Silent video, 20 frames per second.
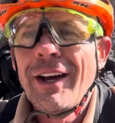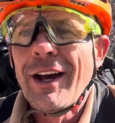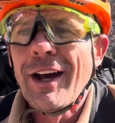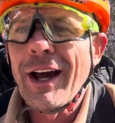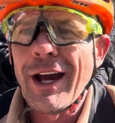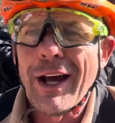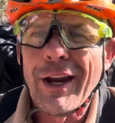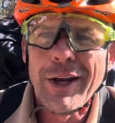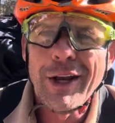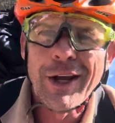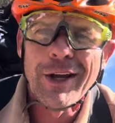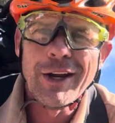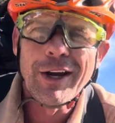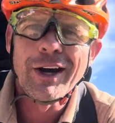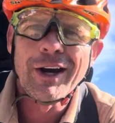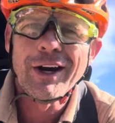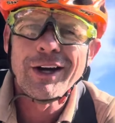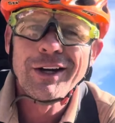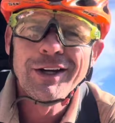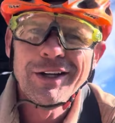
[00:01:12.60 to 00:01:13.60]
and then
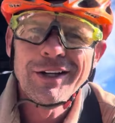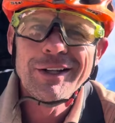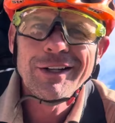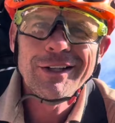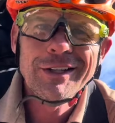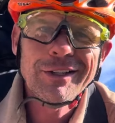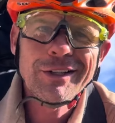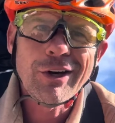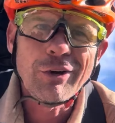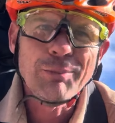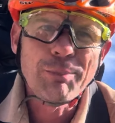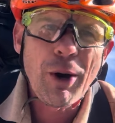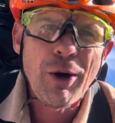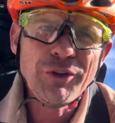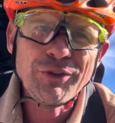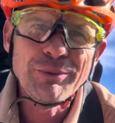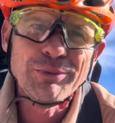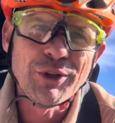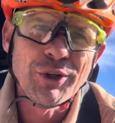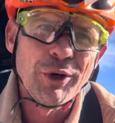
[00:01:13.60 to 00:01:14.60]
uh, go
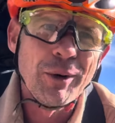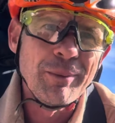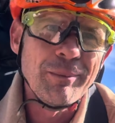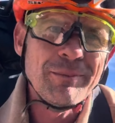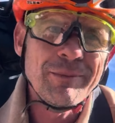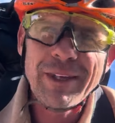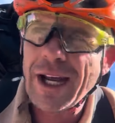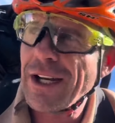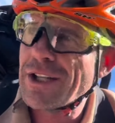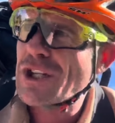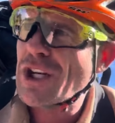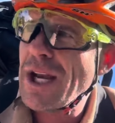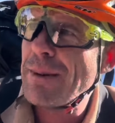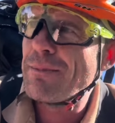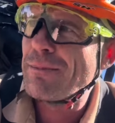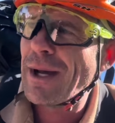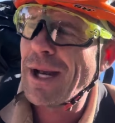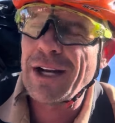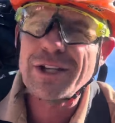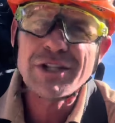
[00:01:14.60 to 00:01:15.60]
post them to them at cheap
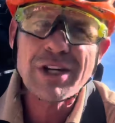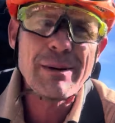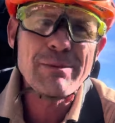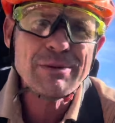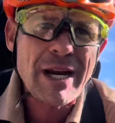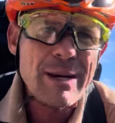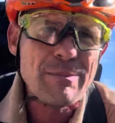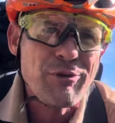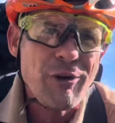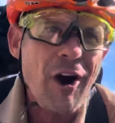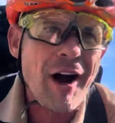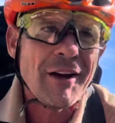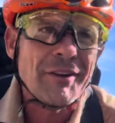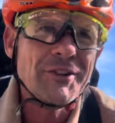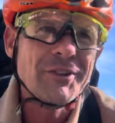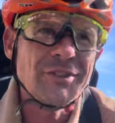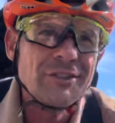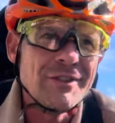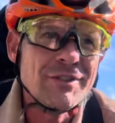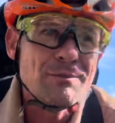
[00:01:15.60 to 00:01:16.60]
at a cheap cheap
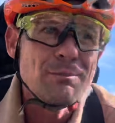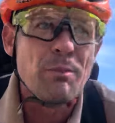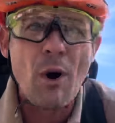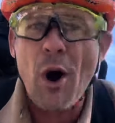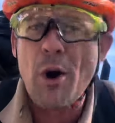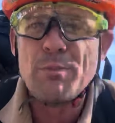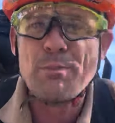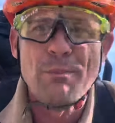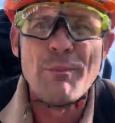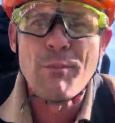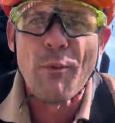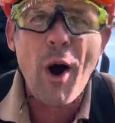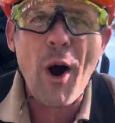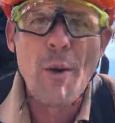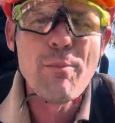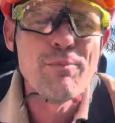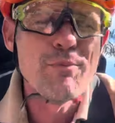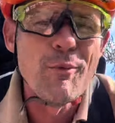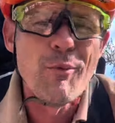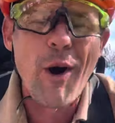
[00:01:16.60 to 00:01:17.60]
price. World
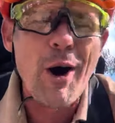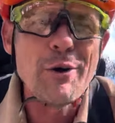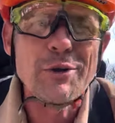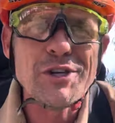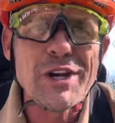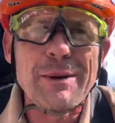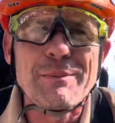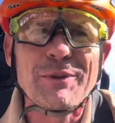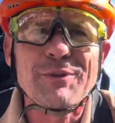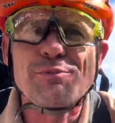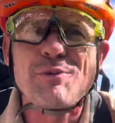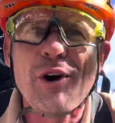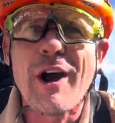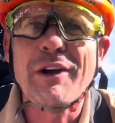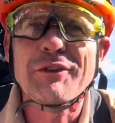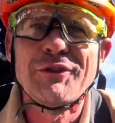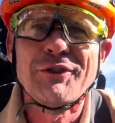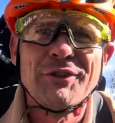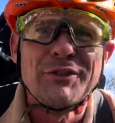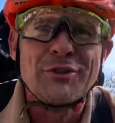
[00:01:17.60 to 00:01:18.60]
world world cheapest
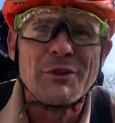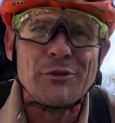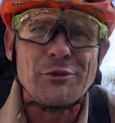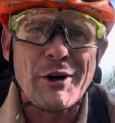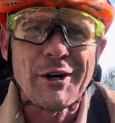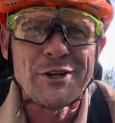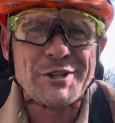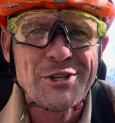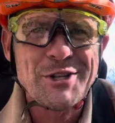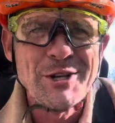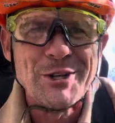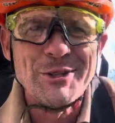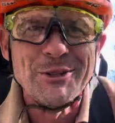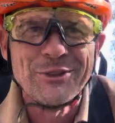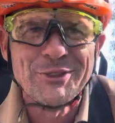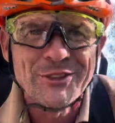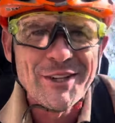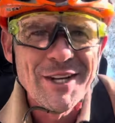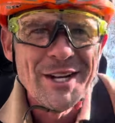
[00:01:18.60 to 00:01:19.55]
prices doing right of shoes,